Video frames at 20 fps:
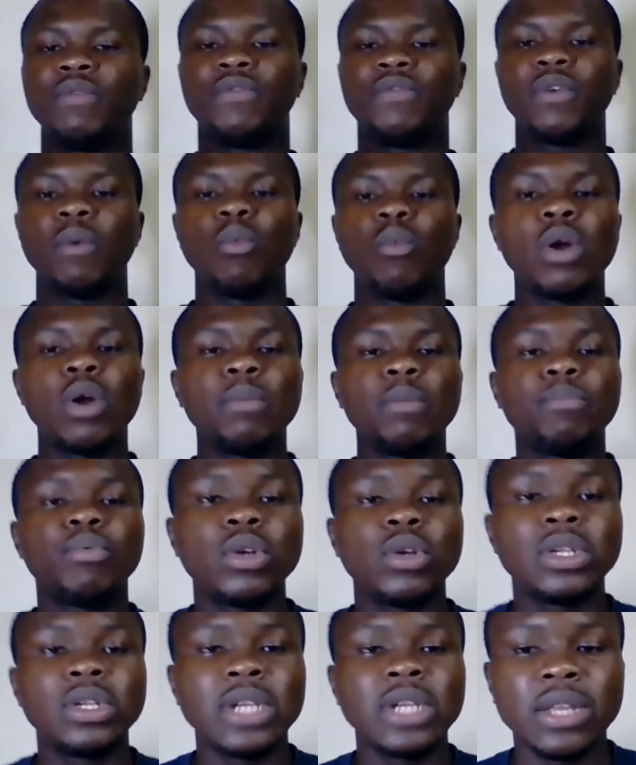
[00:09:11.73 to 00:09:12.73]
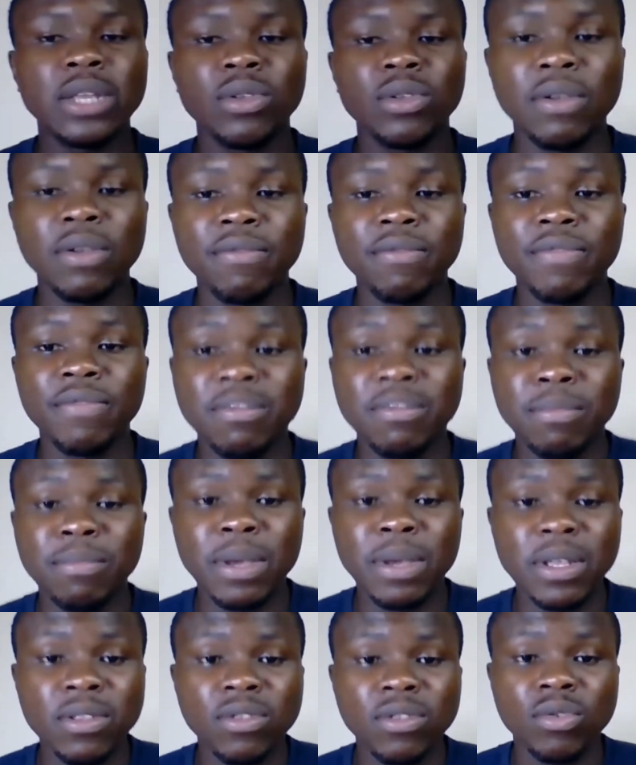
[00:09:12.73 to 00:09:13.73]
from one project or
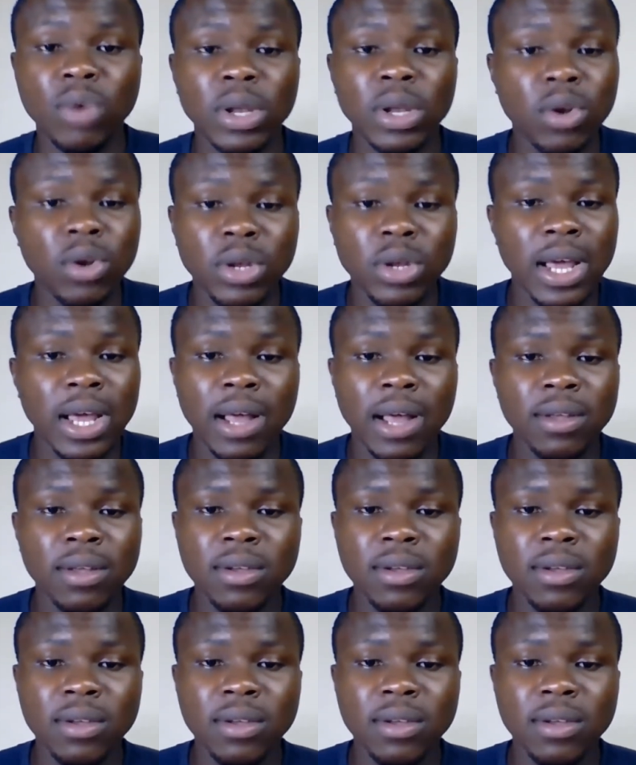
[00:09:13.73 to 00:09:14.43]
investment to another.